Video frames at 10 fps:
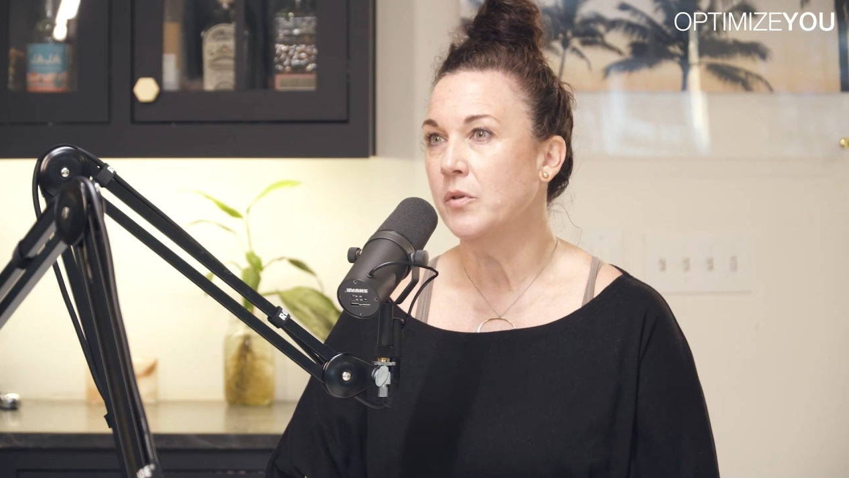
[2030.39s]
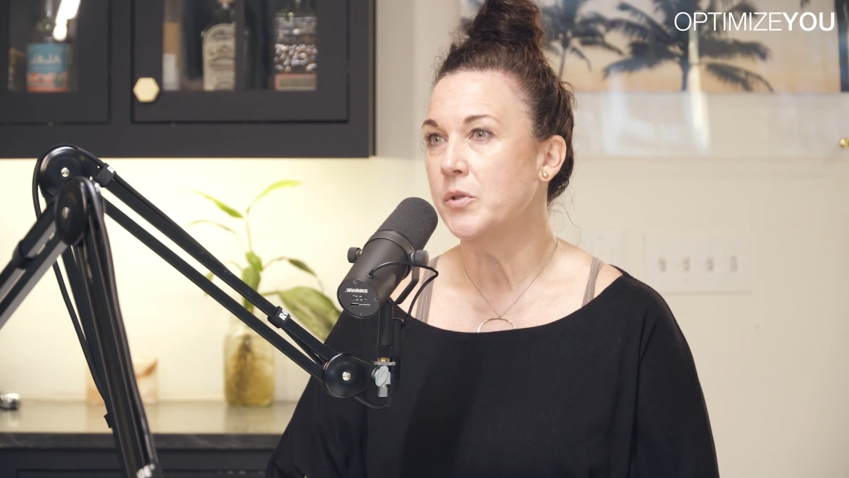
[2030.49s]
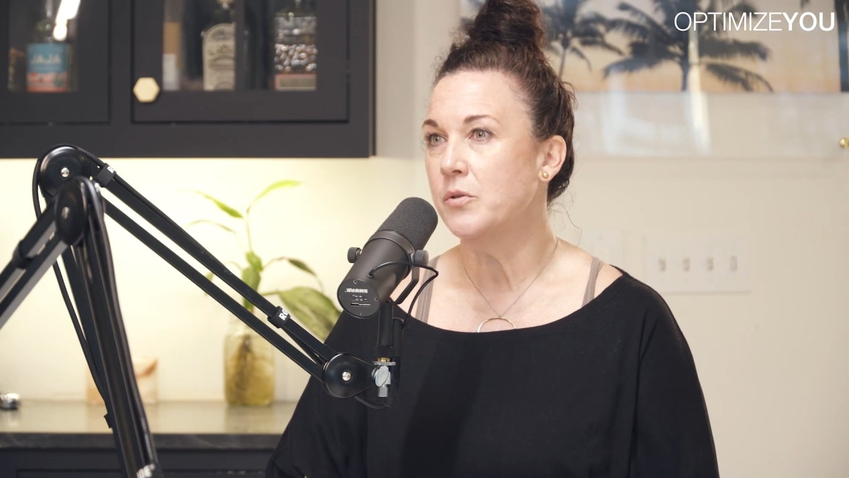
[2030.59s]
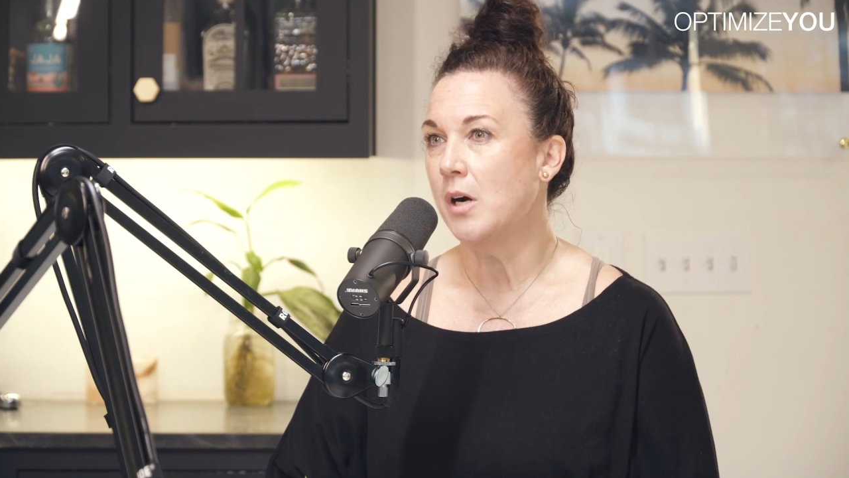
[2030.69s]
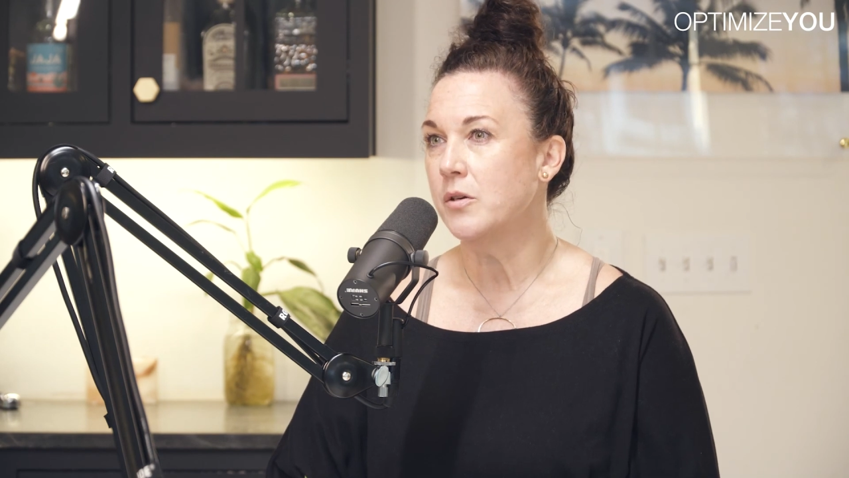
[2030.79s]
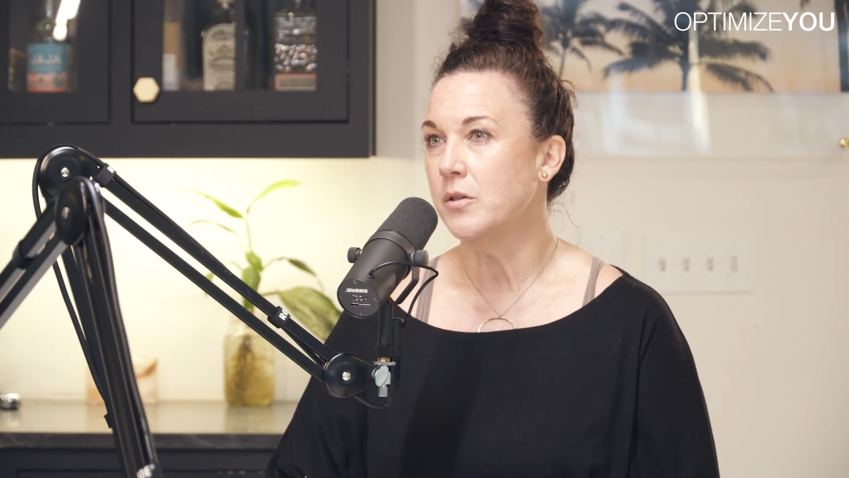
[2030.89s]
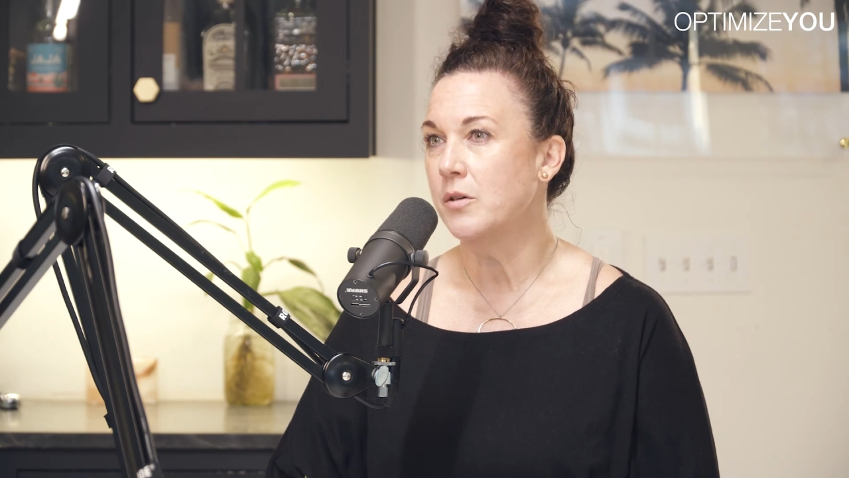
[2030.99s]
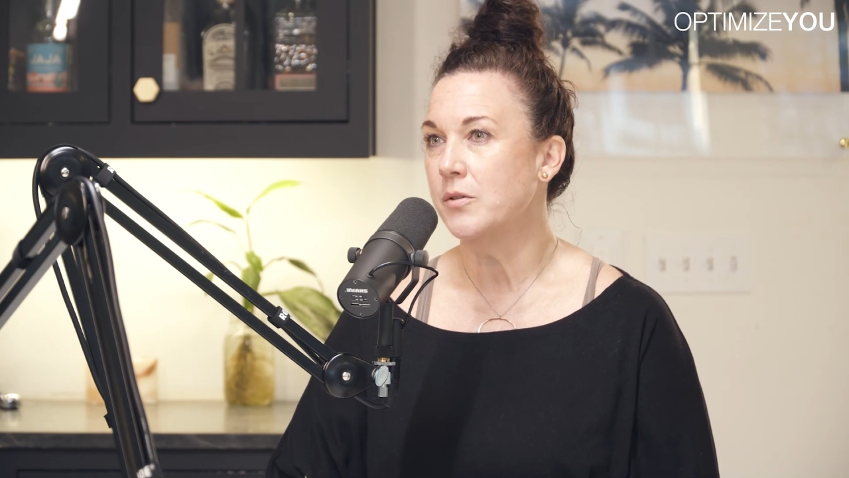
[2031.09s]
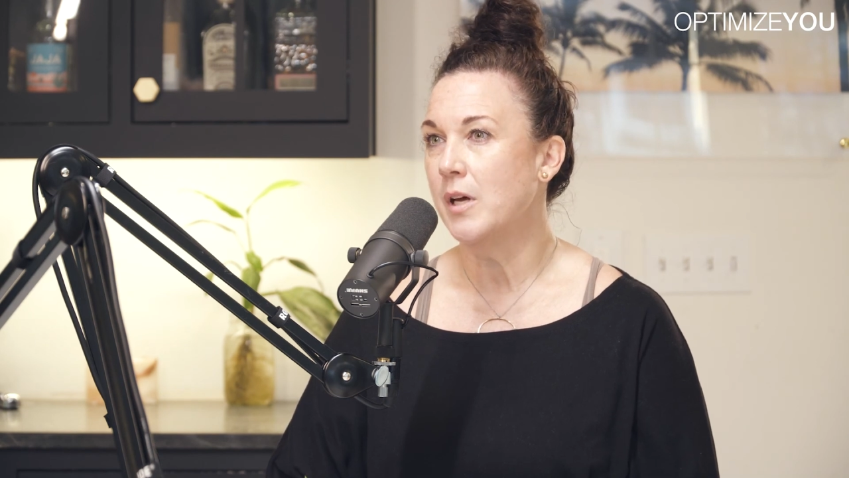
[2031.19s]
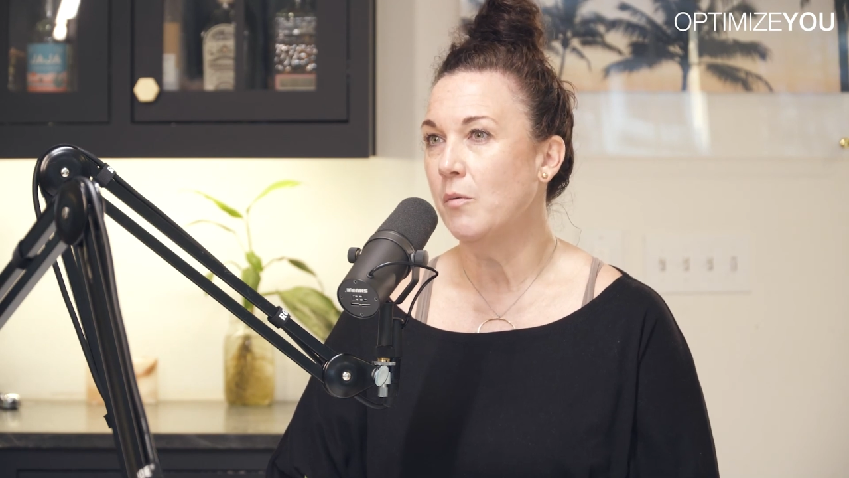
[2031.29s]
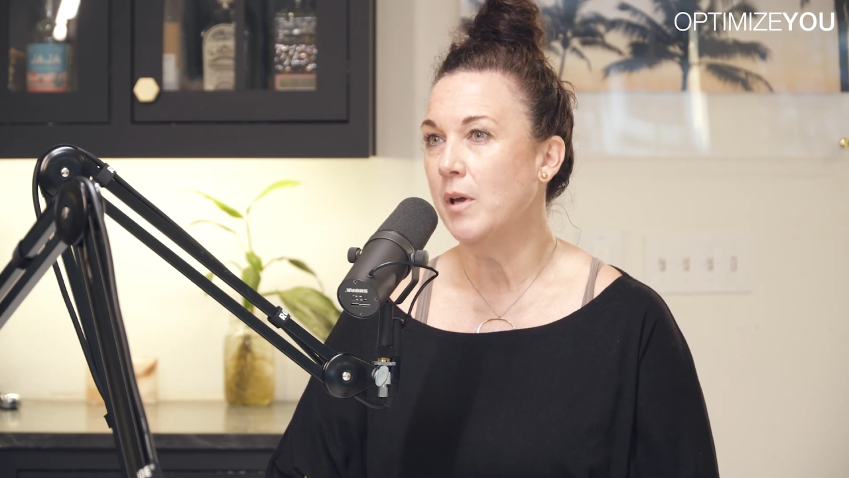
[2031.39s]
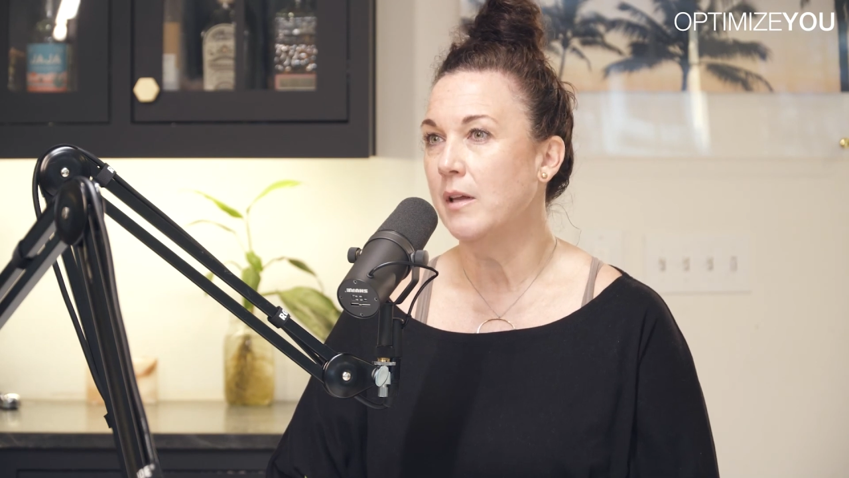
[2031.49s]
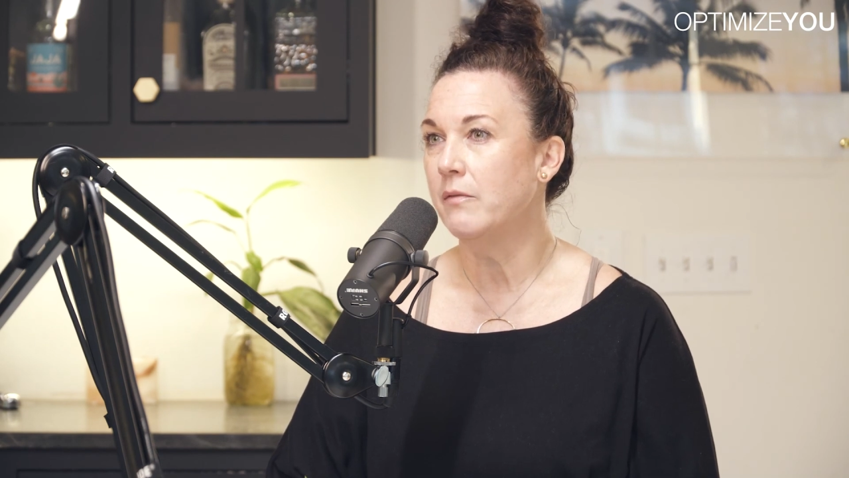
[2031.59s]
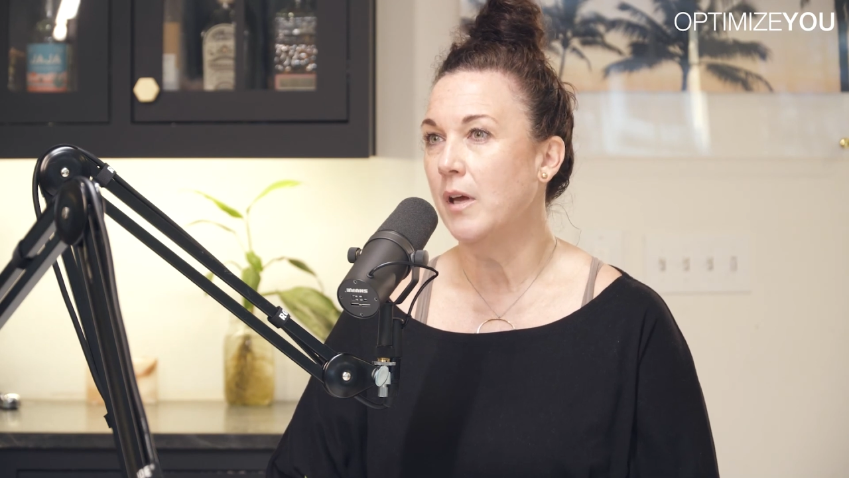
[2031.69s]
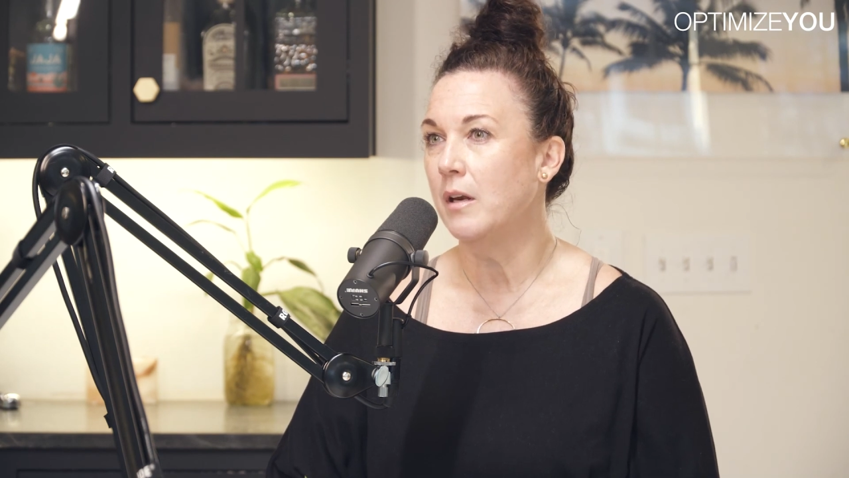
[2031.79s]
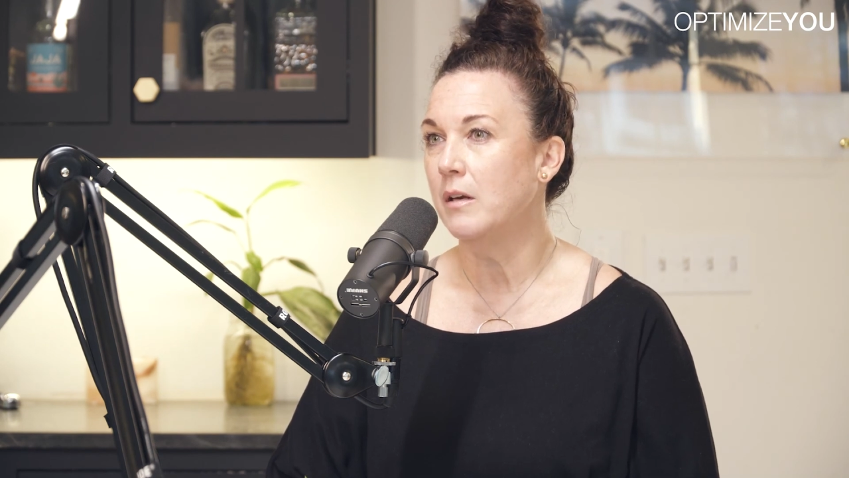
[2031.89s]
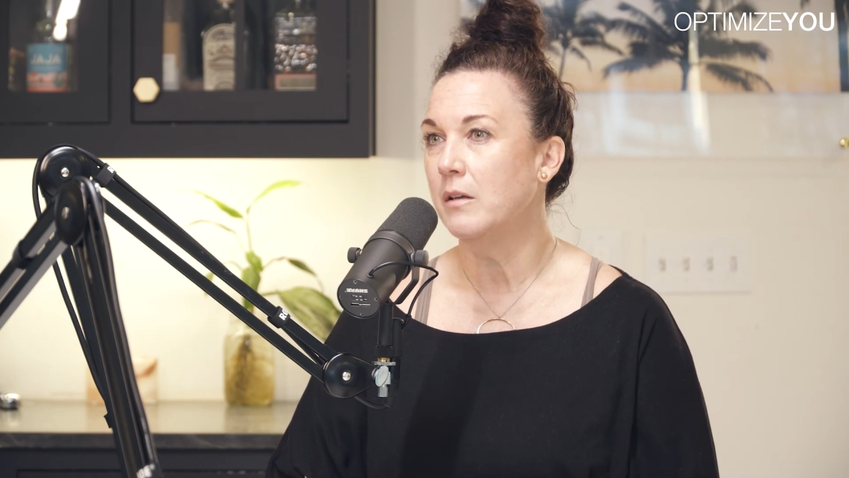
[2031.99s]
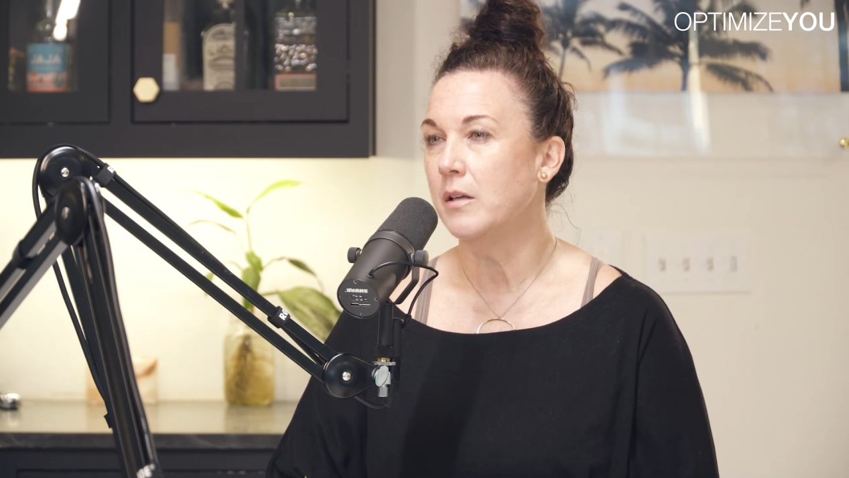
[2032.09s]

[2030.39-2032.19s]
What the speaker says: structures that we live in.